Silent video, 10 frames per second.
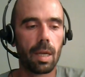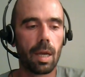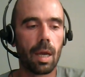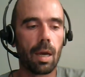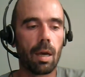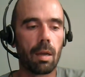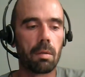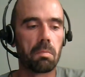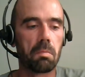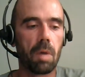
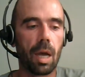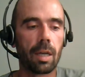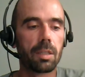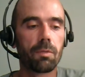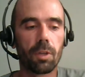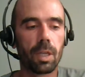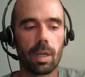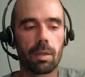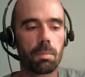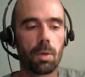and I didn't think
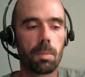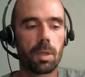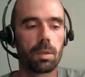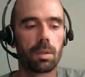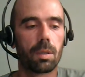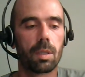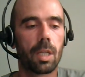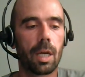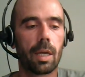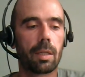at the moment
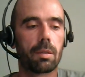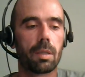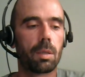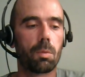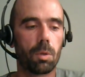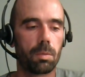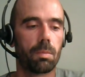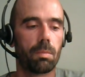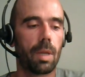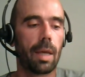that it would
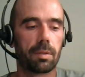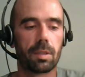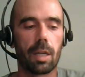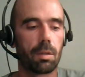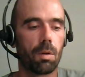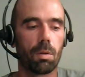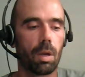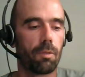last that long.